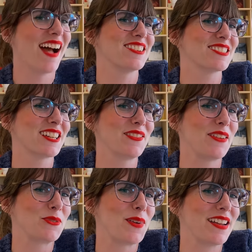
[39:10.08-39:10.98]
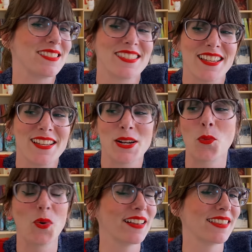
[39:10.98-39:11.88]
I just kind of have to wait and see
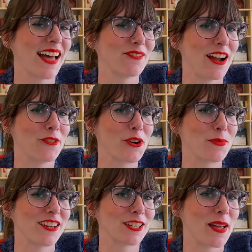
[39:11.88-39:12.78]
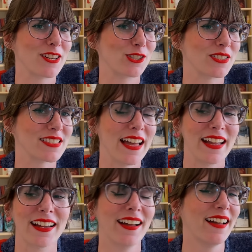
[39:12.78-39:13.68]
what that Ravelry project page looks like
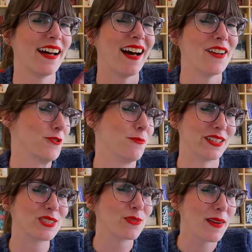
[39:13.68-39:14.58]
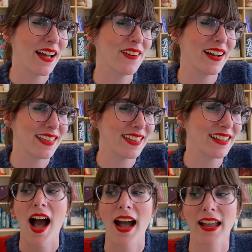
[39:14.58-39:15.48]
a few months from now, I think.
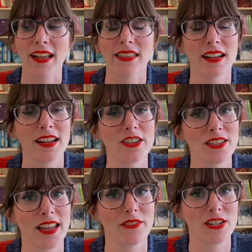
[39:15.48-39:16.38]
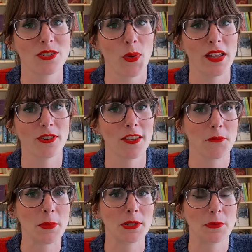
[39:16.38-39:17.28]
I, I, think I just kind of need to wait for other
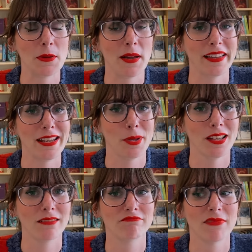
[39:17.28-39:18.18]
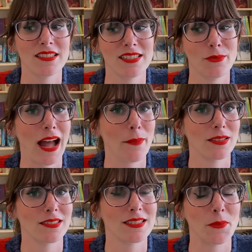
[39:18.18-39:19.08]
people to be my guinea pig and see what
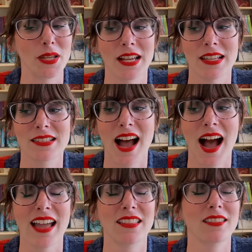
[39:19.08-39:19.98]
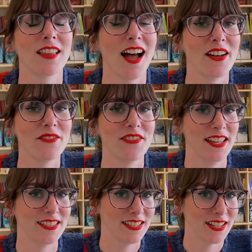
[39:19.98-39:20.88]
happens because I love the
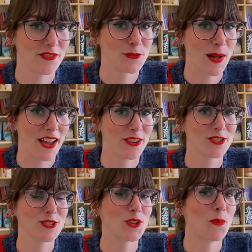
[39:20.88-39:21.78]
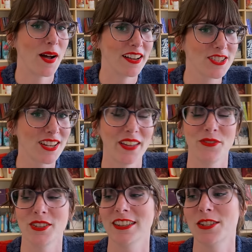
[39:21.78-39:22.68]
idea of this pattern so much. I
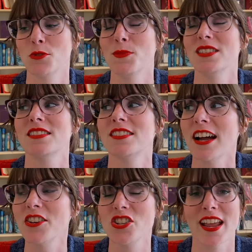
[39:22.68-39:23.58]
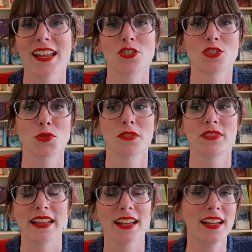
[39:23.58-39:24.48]
feel like this would be such a just sort of like